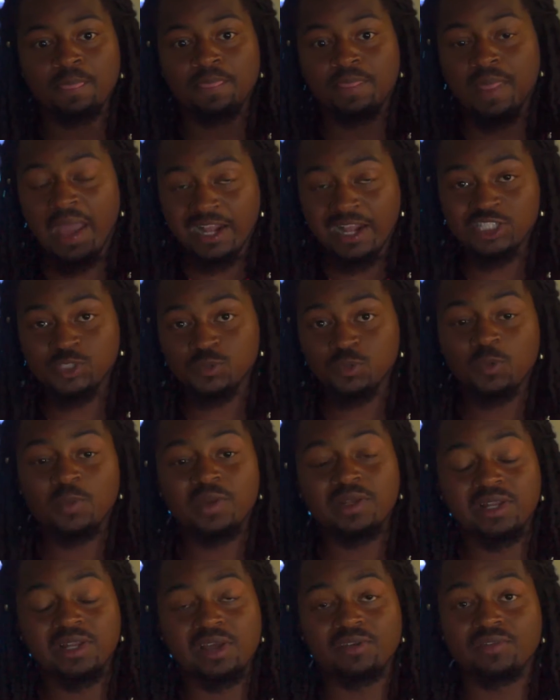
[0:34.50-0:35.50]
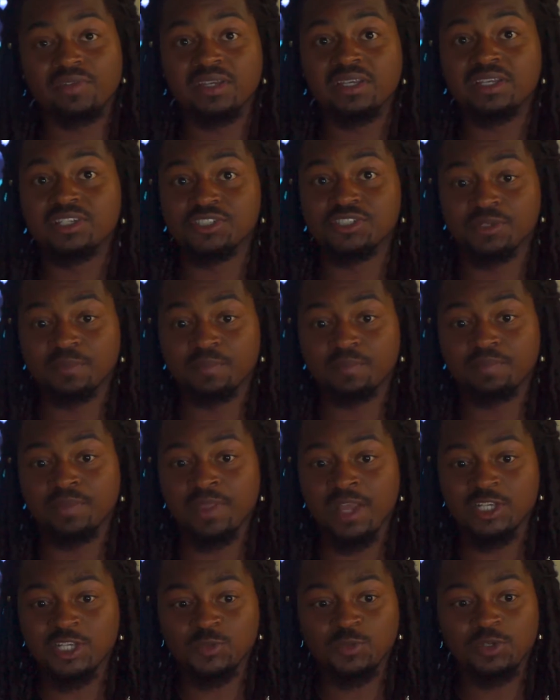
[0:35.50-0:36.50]
That's when we left Egypt.
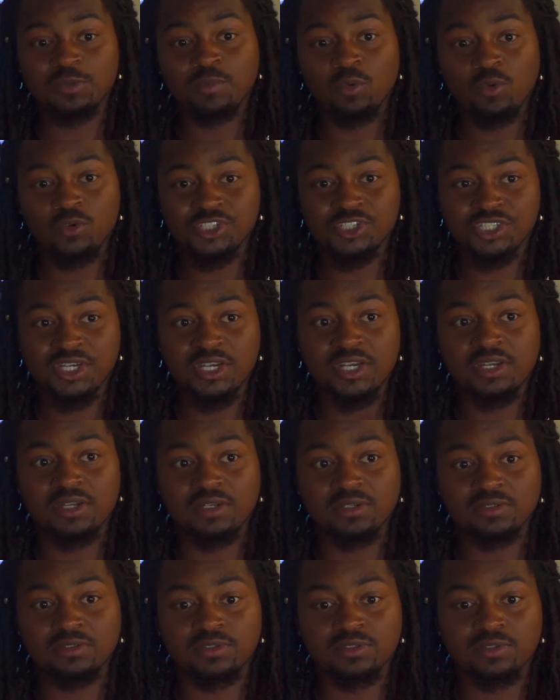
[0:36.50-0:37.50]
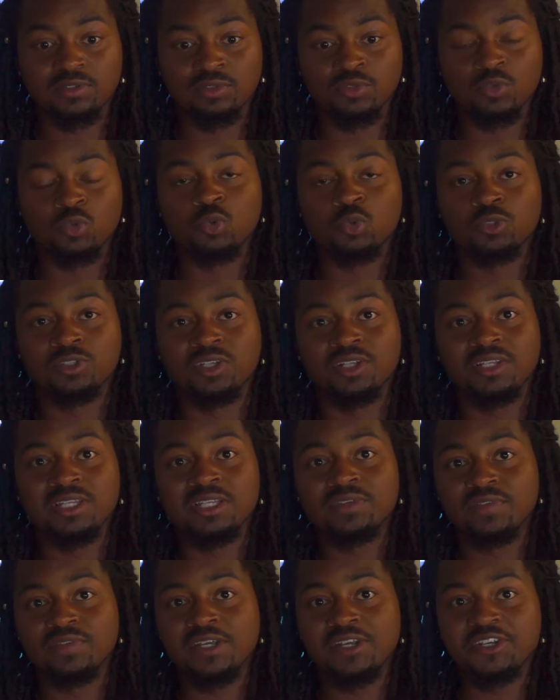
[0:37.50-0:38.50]
That's when Moshe knew to
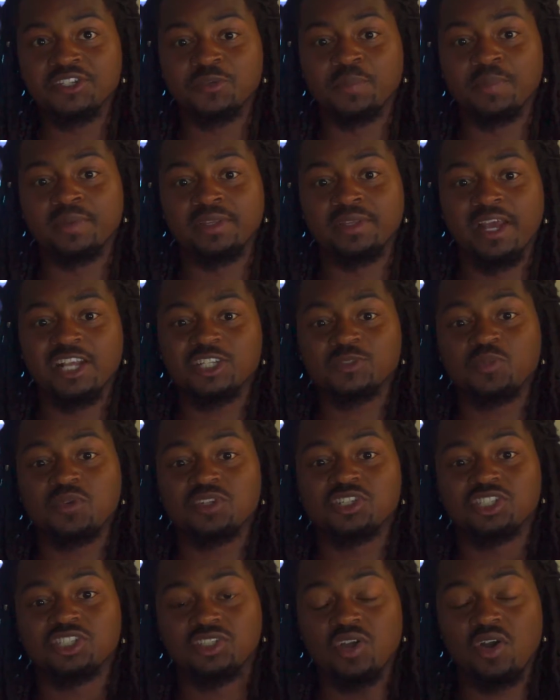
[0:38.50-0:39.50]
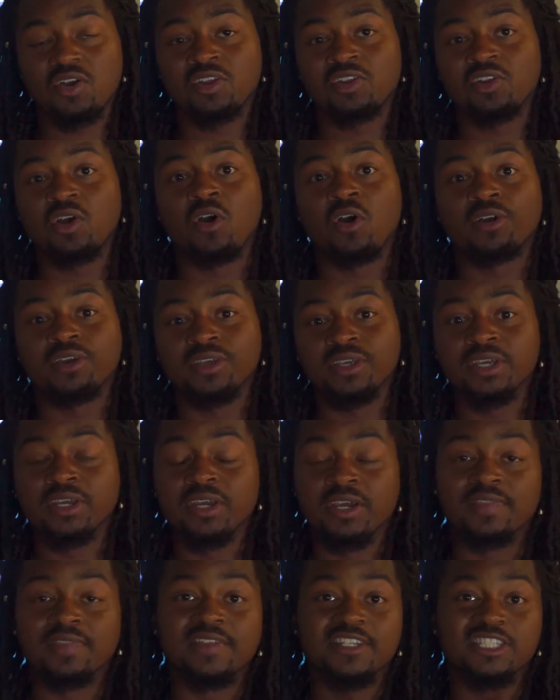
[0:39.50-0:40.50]
leave Egypt, and that's what started our
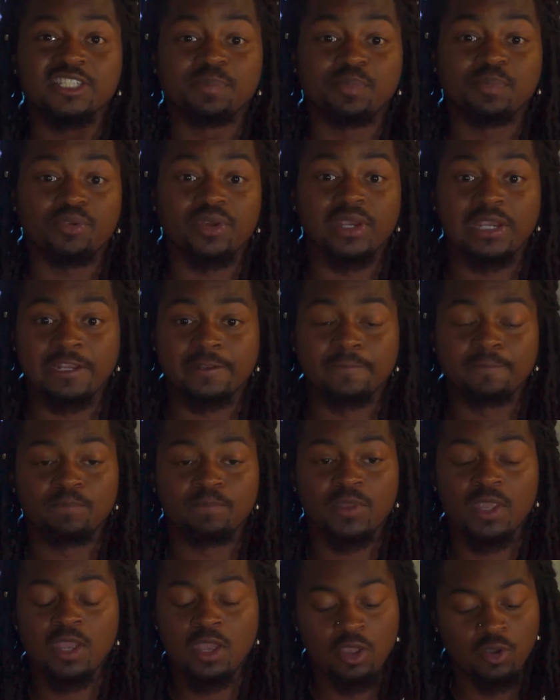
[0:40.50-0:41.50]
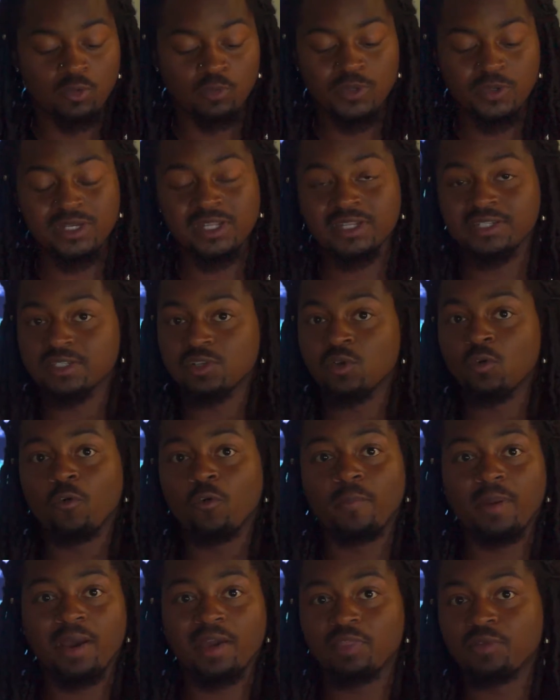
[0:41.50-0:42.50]
year in the spring. We didn't go
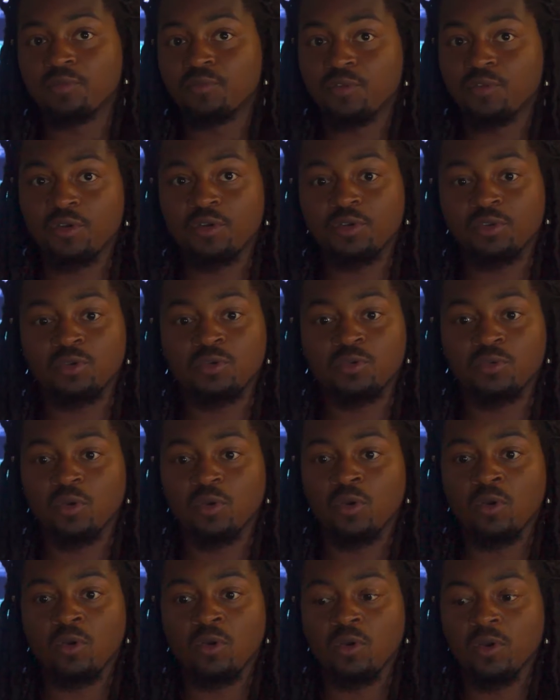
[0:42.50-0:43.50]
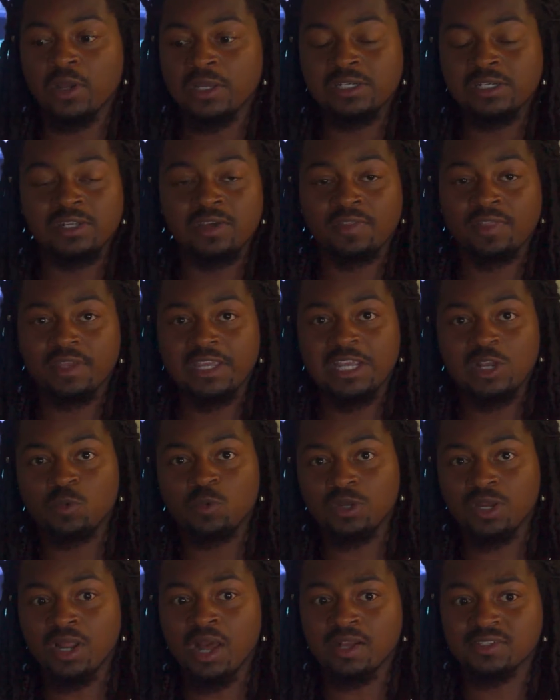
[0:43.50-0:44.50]
by the vernal or any of the
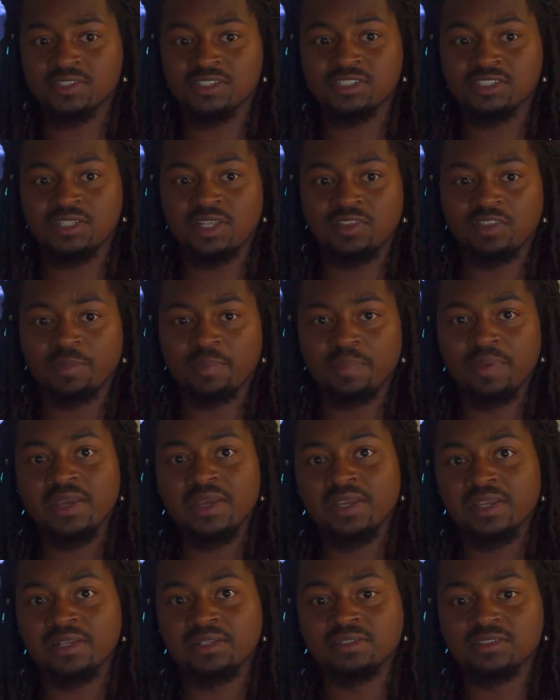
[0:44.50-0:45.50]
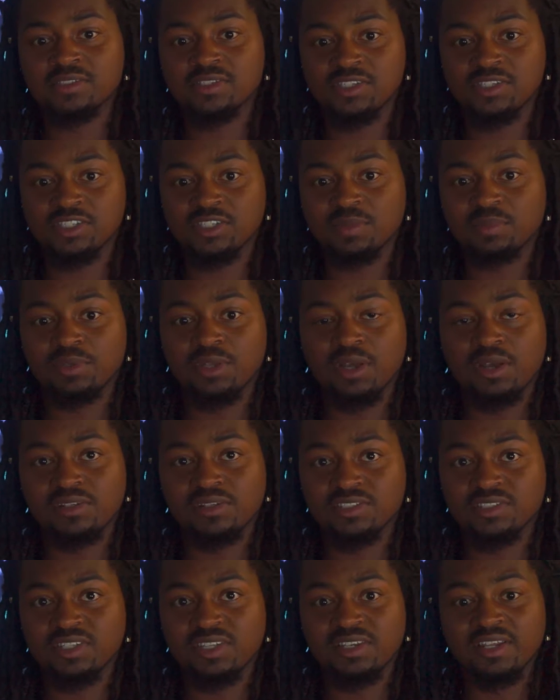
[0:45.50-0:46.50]
equinoxes that the pagan system
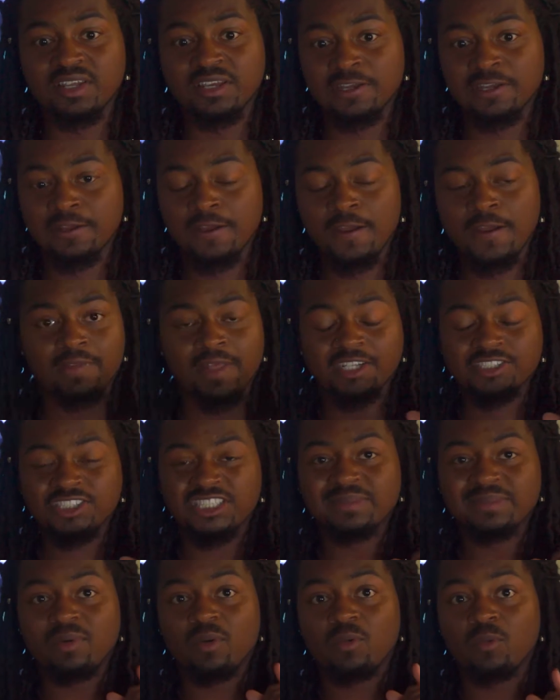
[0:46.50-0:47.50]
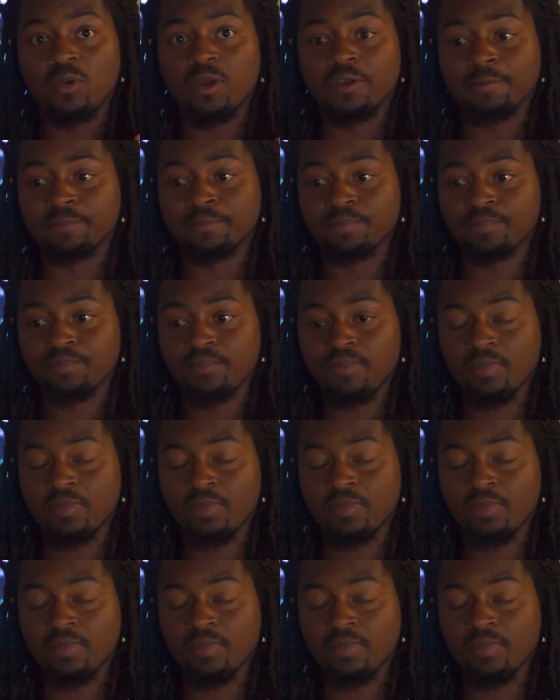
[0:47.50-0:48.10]
does today. That's number one.